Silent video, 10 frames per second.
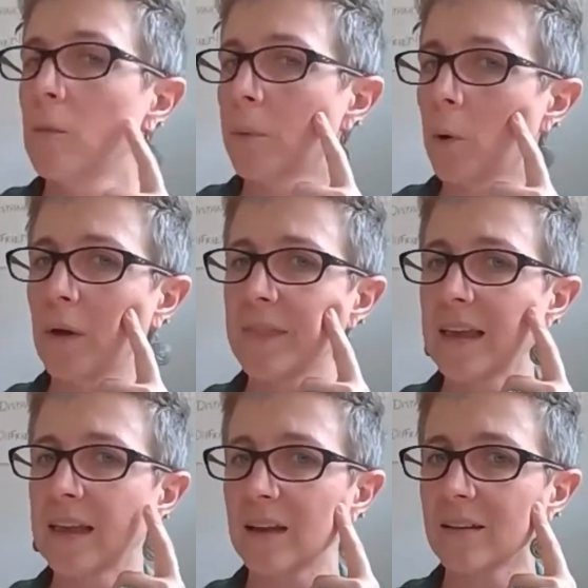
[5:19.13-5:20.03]
But when
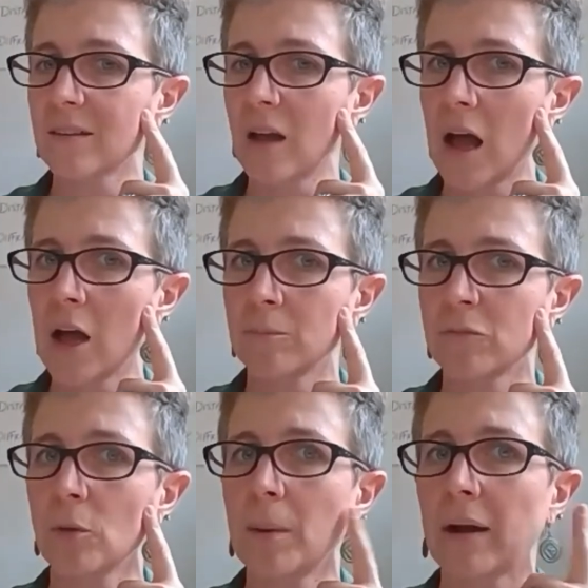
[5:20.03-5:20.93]
they get
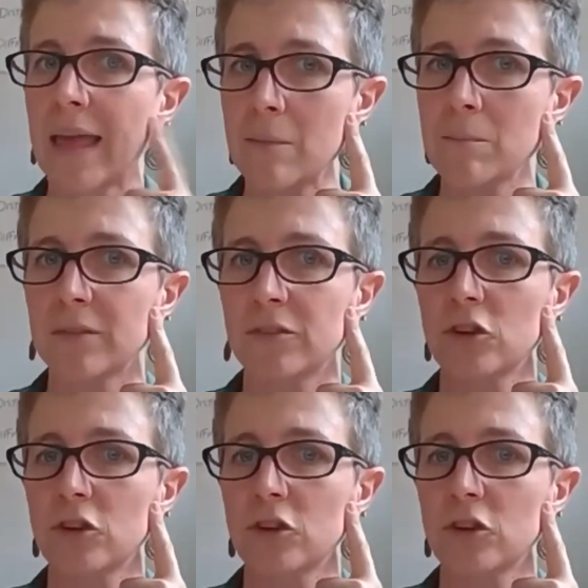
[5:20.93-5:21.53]
to about 8 months,